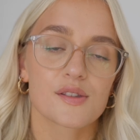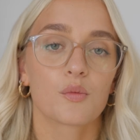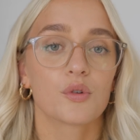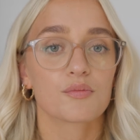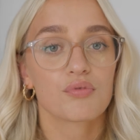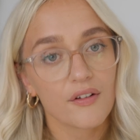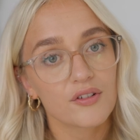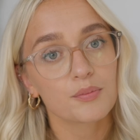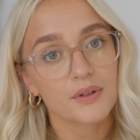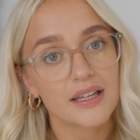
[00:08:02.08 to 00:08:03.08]
would
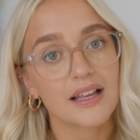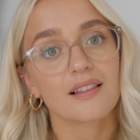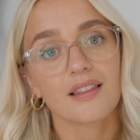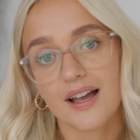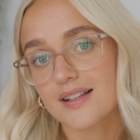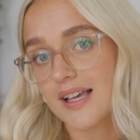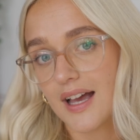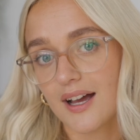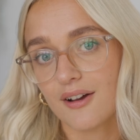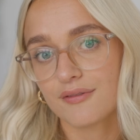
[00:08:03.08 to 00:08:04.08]
preferably like to
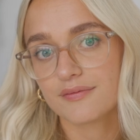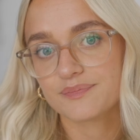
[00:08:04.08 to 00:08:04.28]
have.